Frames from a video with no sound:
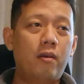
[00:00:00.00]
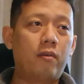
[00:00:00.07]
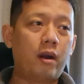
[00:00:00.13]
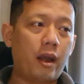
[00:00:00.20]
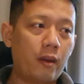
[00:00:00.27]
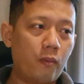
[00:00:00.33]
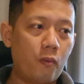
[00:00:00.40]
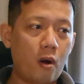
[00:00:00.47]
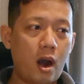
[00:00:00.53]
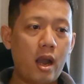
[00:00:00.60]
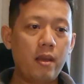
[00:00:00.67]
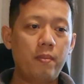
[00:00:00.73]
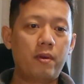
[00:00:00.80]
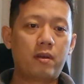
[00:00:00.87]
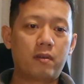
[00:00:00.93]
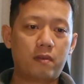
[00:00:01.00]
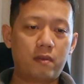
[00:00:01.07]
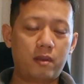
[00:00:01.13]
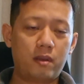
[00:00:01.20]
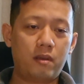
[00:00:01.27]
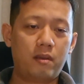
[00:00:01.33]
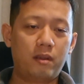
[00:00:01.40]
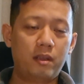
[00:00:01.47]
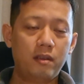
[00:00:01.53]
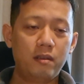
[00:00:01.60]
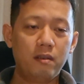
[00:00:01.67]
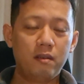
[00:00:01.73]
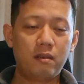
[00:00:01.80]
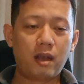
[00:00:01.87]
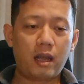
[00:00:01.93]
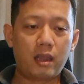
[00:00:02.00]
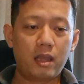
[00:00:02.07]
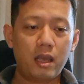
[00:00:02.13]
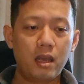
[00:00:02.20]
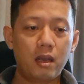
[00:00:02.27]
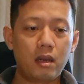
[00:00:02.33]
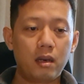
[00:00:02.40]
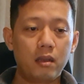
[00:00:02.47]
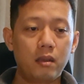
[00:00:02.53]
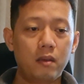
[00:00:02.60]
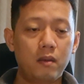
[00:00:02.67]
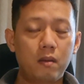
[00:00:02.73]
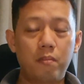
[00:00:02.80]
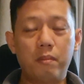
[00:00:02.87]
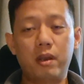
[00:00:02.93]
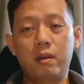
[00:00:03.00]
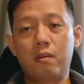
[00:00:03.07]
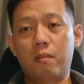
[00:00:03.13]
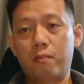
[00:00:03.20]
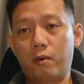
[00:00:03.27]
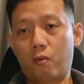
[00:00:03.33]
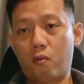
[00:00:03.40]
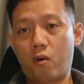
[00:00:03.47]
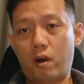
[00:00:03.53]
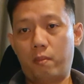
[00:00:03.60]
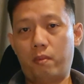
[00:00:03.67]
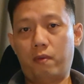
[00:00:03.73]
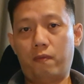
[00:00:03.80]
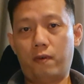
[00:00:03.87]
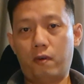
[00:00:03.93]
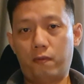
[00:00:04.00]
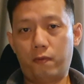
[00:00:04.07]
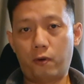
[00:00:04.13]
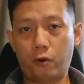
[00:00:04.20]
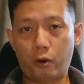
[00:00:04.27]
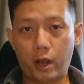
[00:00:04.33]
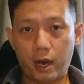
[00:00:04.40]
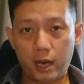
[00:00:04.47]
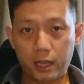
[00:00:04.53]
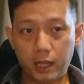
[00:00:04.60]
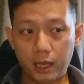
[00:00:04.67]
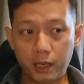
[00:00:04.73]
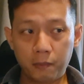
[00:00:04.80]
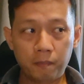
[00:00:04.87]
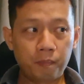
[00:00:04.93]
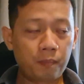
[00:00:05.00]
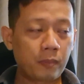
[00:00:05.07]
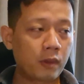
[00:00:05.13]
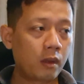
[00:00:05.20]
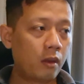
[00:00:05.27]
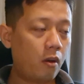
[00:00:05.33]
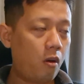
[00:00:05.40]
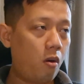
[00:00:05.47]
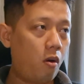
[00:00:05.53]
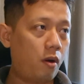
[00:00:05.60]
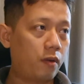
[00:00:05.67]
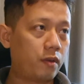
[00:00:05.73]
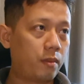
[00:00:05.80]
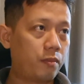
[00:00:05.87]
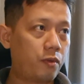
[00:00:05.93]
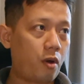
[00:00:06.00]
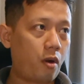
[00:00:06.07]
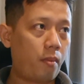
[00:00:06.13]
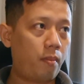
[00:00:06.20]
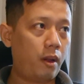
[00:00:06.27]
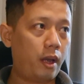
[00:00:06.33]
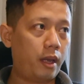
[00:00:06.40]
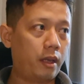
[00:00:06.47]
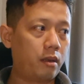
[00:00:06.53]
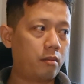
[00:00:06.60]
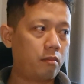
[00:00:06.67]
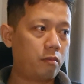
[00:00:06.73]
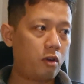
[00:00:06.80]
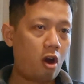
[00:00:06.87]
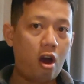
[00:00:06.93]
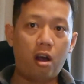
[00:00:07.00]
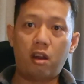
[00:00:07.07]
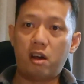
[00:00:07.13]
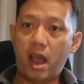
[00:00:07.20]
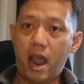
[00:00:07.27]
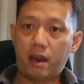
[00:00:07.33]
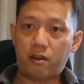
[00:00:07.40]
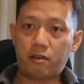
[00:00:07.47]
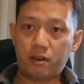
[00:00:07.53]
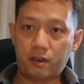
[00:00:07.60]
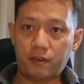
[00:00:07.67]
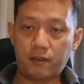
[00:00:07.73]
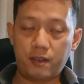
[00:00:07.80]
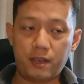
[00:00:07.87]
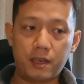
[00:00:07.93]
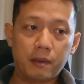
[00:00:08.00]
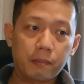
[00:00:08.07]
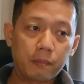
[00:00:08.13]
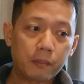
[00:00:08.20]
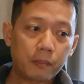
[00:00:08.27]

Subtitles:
right? Why? Because this is, I think this is a minimum requirement for photo editing or some sort of like color accuracy,